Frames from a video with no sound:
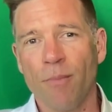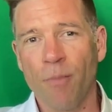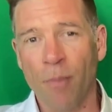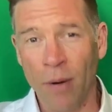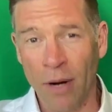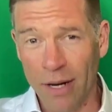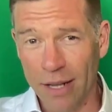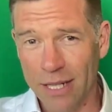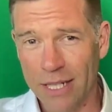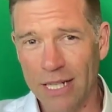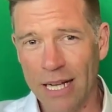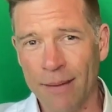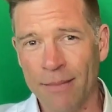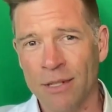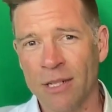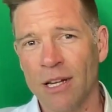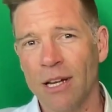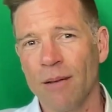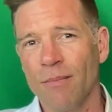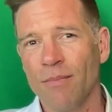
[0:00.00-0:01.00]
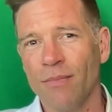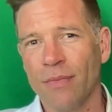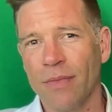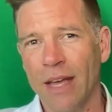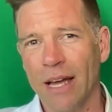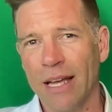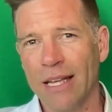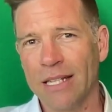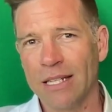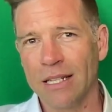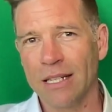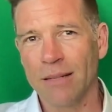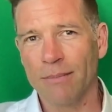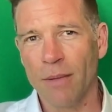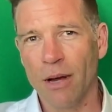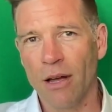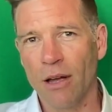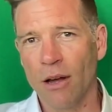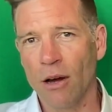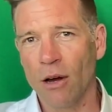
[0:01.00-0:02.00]
But at the same time, that isn't
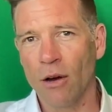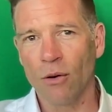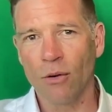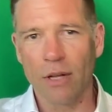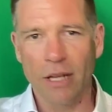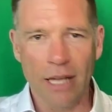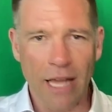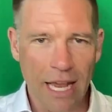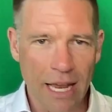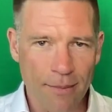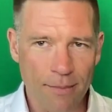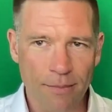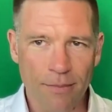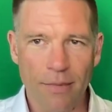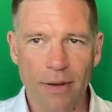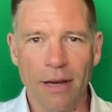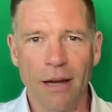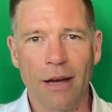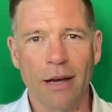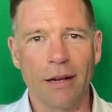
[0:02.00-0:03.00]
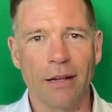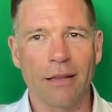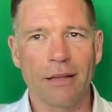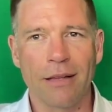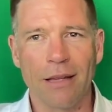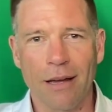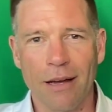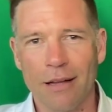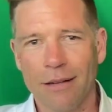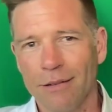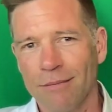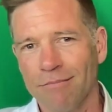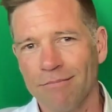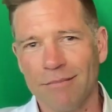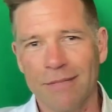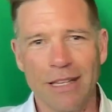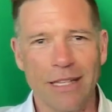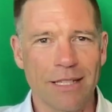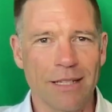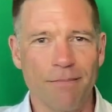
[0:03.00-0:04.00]
my only game. And I
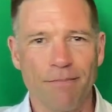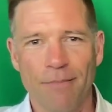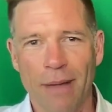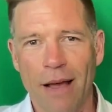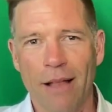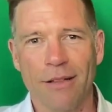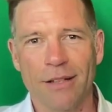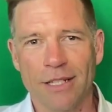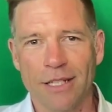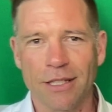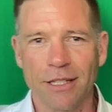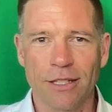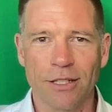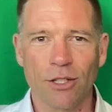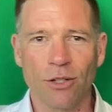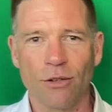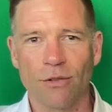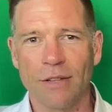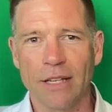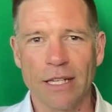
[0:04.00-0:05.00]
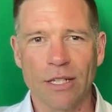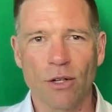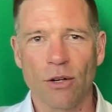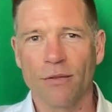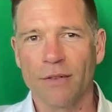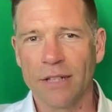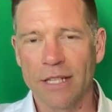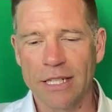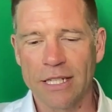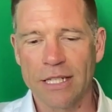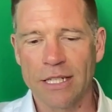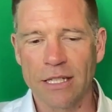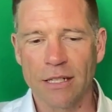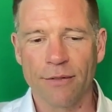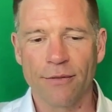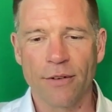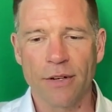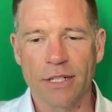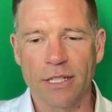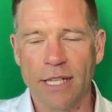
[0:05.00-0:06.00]
need to balance the two things off. And this isn't
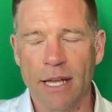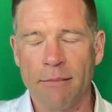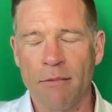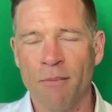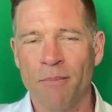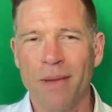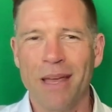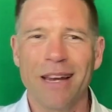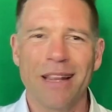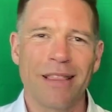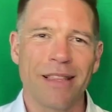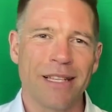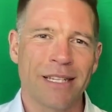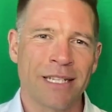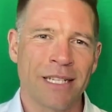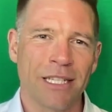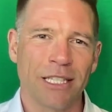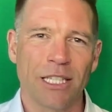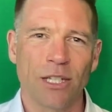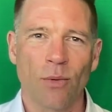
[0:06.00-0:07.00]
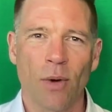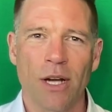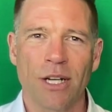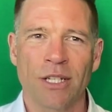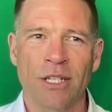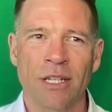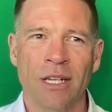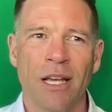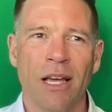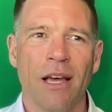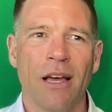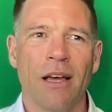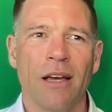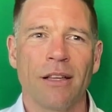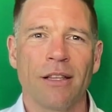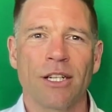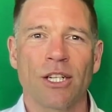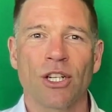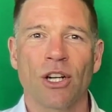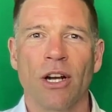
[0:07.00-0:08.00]
the first time I've been in this situation.
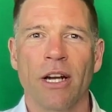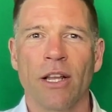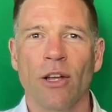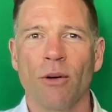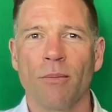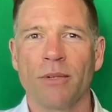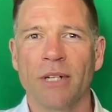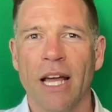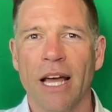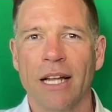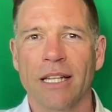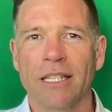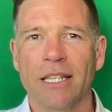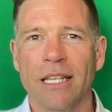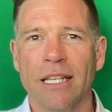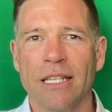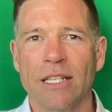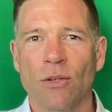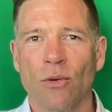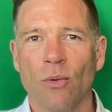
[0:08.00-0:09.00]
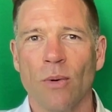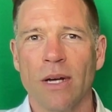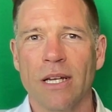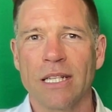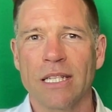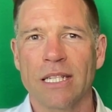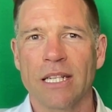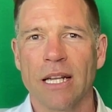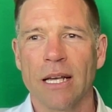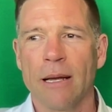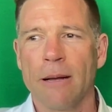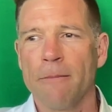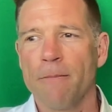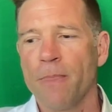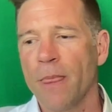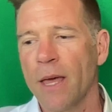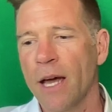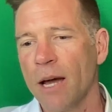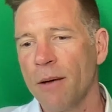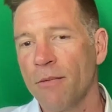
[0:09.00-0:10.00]
The shiny object is always
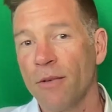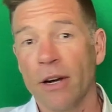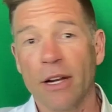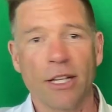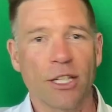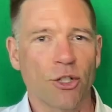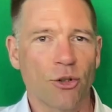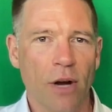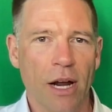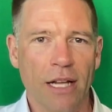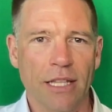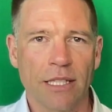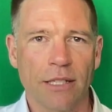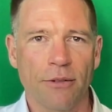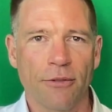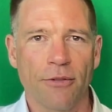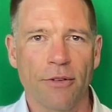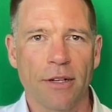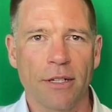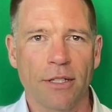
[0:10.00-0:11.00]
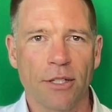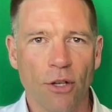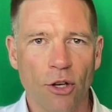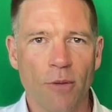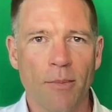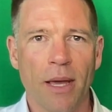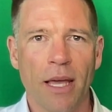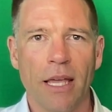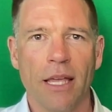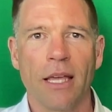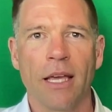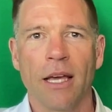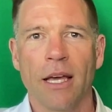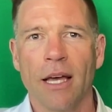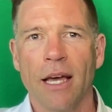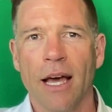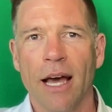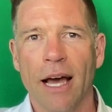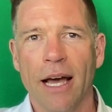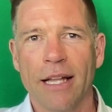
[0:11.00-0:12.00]
very attractive to me.
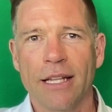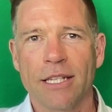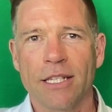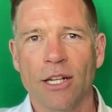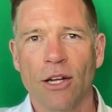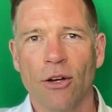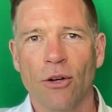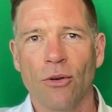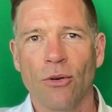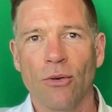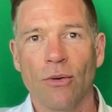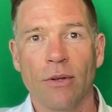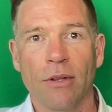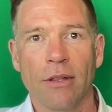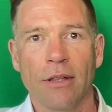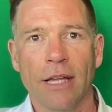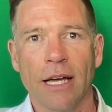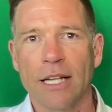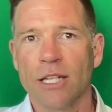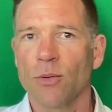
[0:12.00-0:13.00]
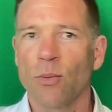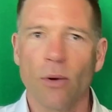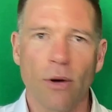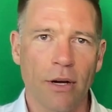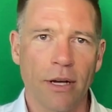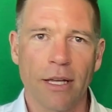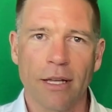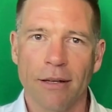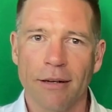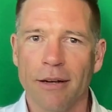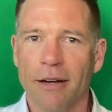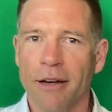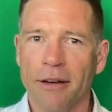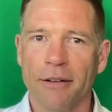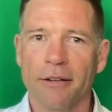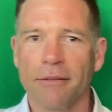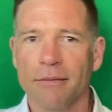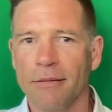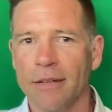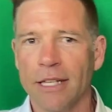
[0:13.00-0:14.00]
And so that's why
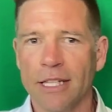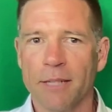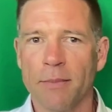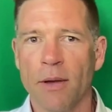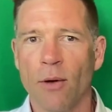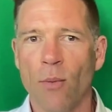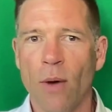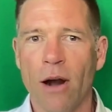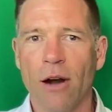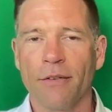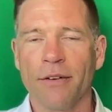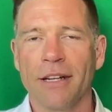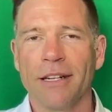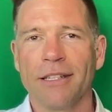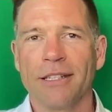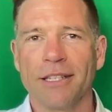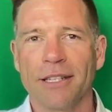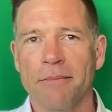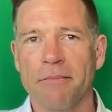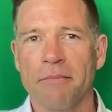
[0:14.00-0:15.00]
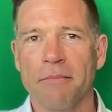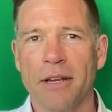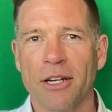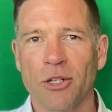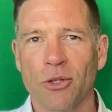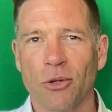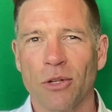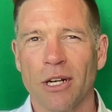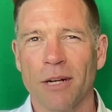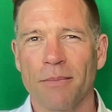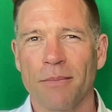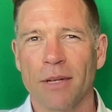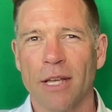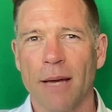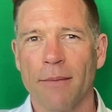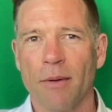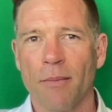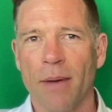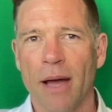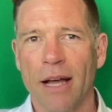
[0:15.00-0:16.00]
I need to be aware of it and make sure that I'm
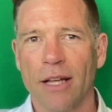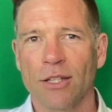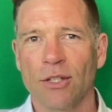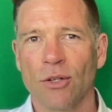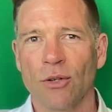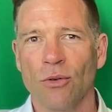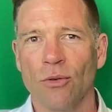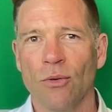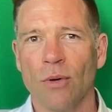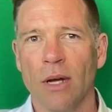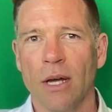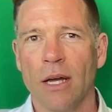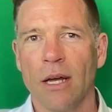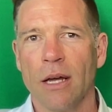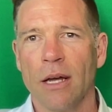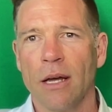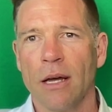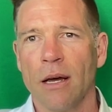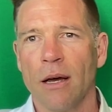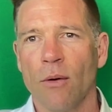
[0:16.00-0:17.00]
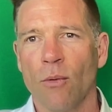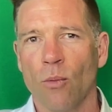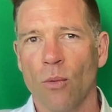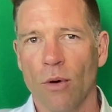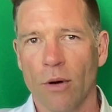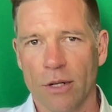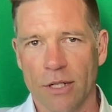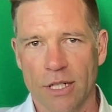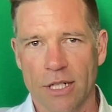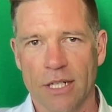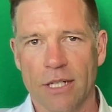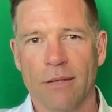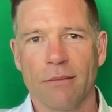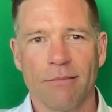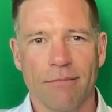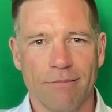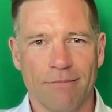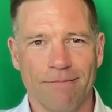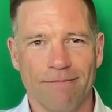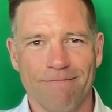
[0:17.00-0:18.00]
coming back to what
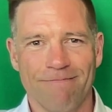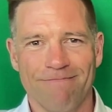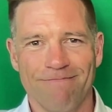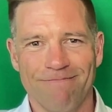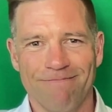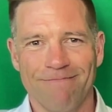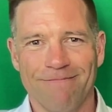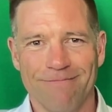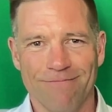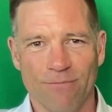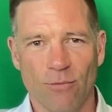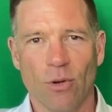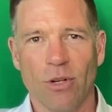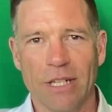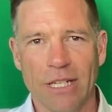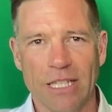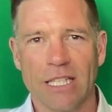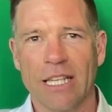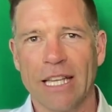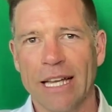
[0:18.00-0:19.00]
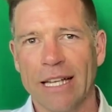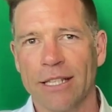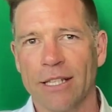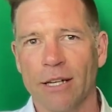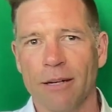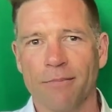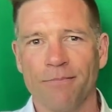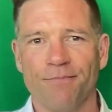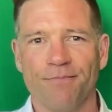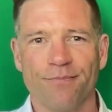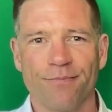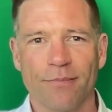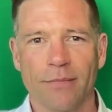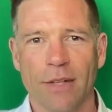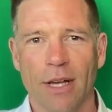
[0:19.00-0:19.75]
needs to get done.